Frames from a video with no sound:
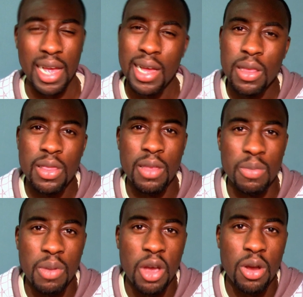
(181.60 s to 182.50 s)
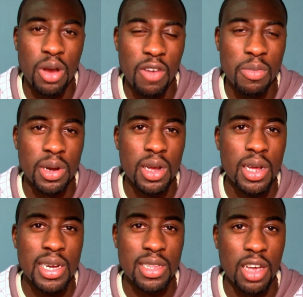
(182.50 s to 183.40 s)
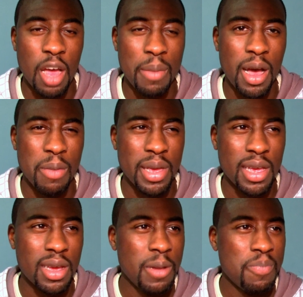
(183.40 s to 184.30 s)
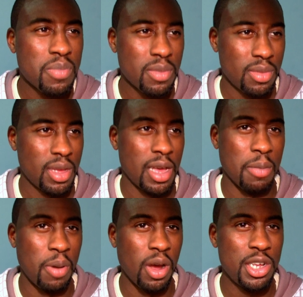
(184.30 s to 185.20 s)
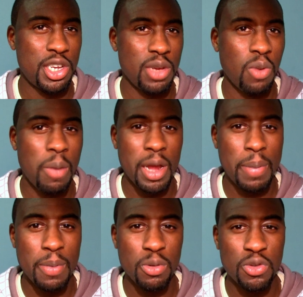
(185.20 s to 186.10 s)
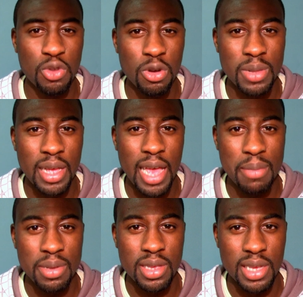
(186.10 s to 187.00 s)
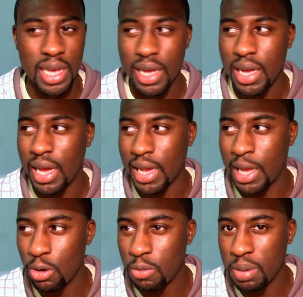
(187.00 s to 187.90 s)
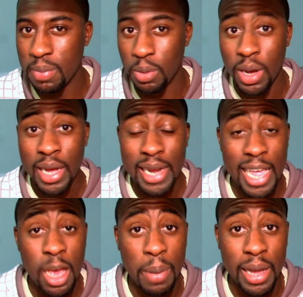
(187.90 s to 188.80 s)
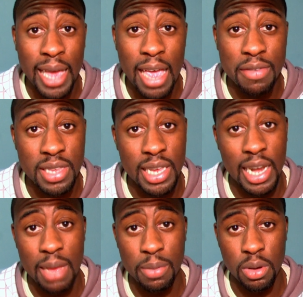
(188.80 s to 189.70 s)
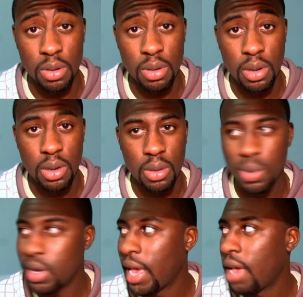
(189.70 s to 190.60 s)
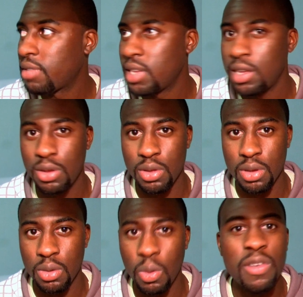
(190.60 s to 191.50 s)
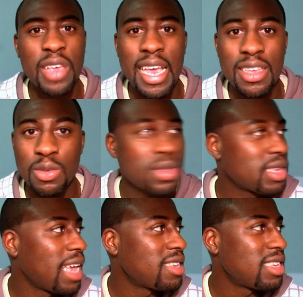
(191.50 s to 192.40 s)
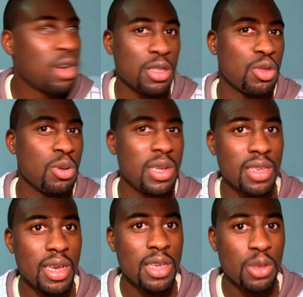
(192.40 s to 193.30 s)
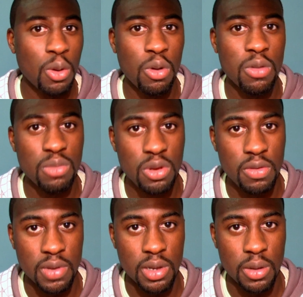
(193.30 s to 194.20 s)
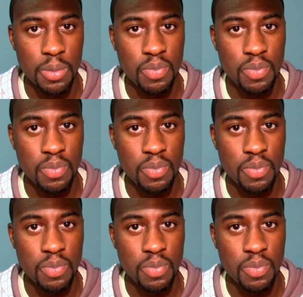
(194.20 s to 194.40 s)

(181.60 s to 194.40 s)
Like, the American government needs to come out and make an apology. What about the people who stormed the embassy and killed people? They hit up a KFC in Lebanon. What did KFC do to you? What's KFC got to do with this so-called movie?